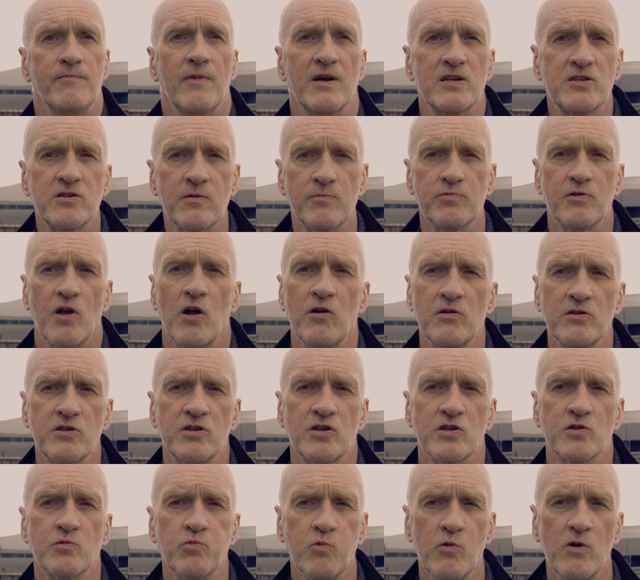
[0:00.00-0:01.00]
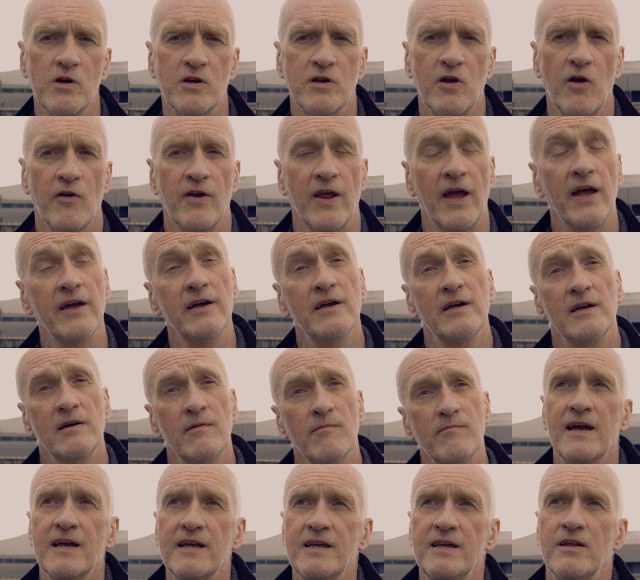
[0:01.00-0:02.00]
it, my subconscious work on it.
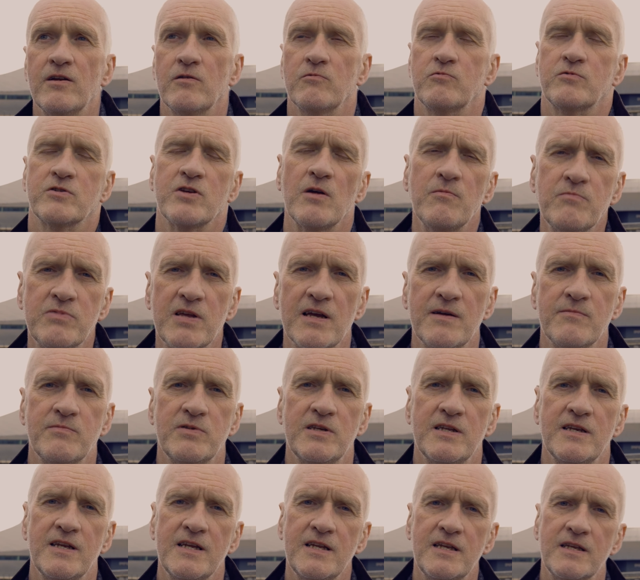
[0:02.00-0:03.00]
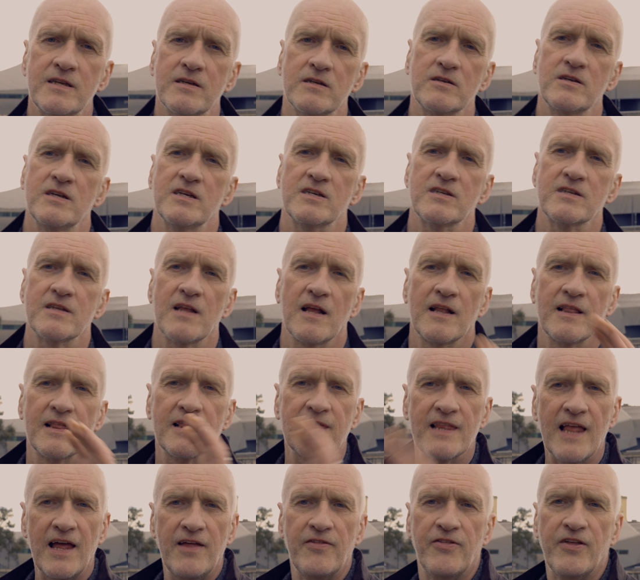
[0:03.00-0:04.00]
You know, sometimes you need to just
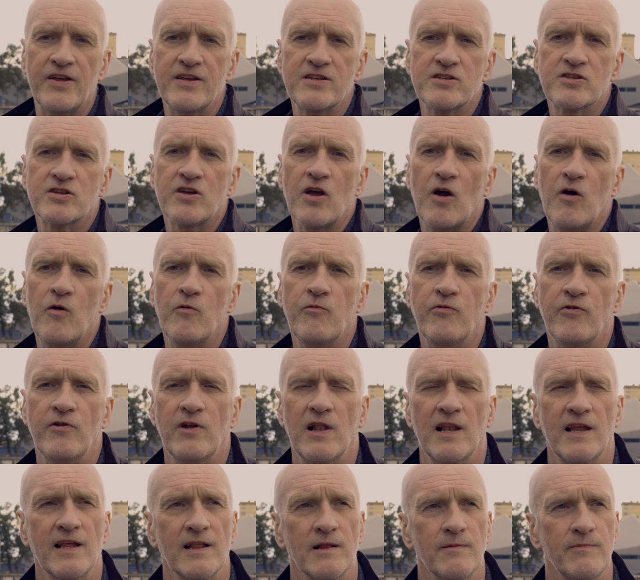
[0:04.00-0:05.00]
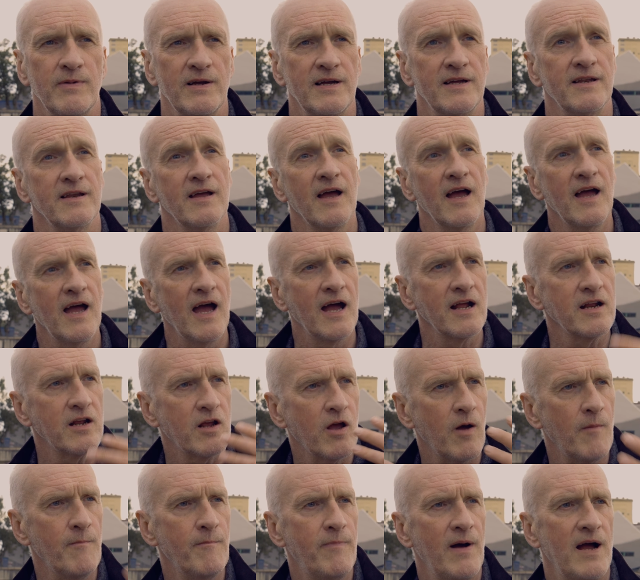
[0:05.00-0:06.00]
let things go for a little bit
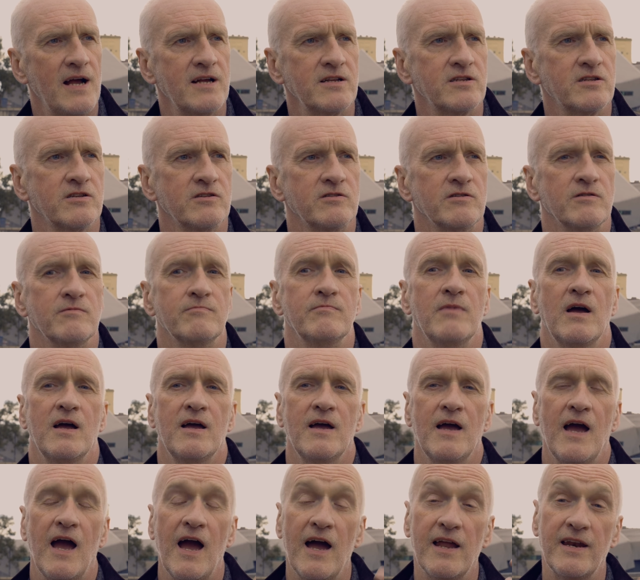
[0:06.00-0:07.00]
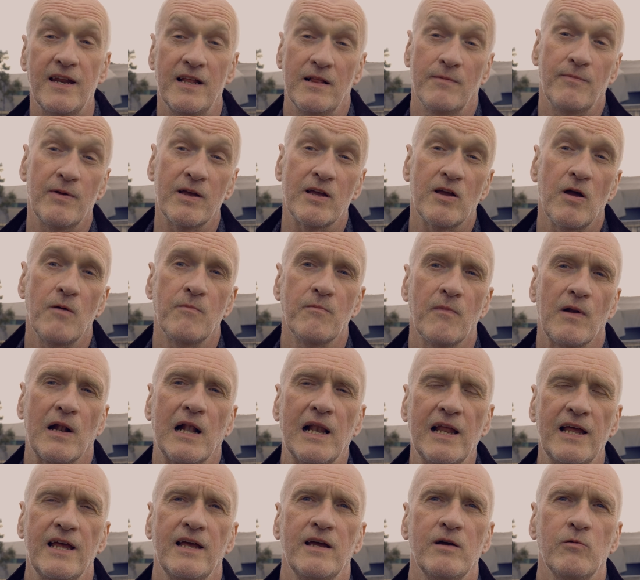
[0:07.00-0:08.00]
and come back to them and it'll become
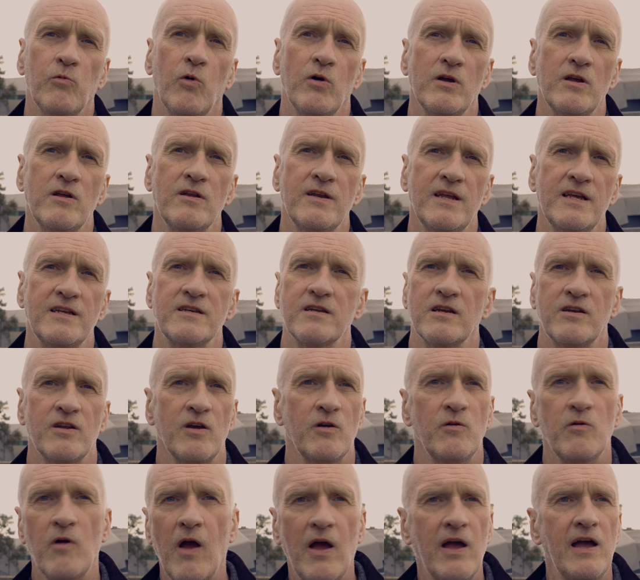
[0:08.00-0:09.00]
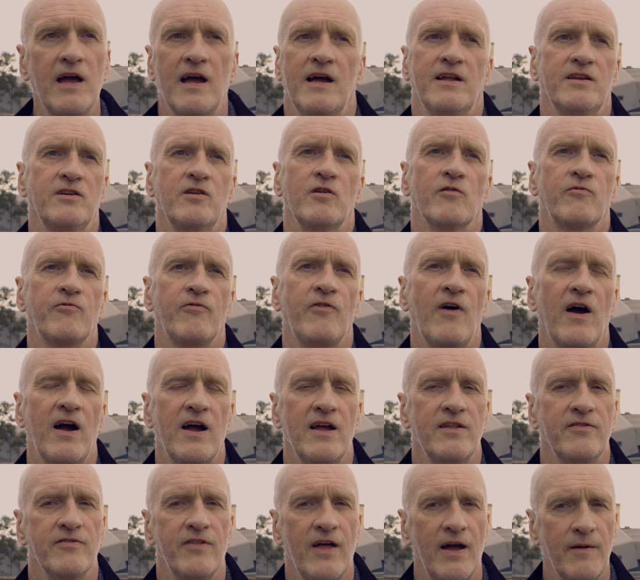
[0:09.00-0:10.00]
clear what you need to do and you'll
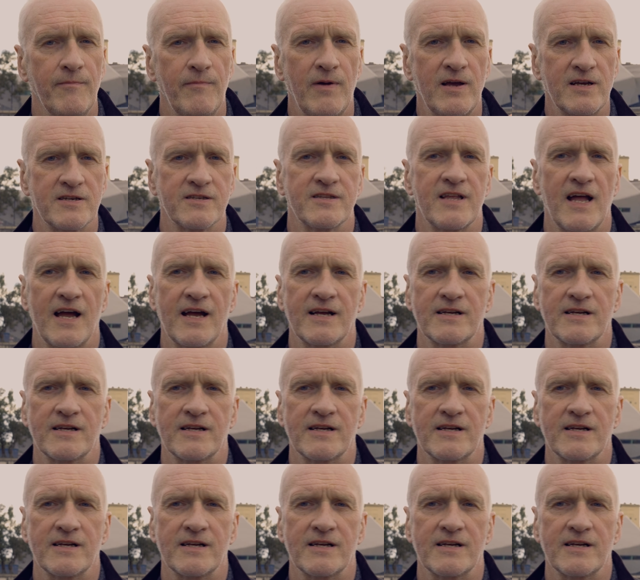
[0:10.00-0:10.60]
find that best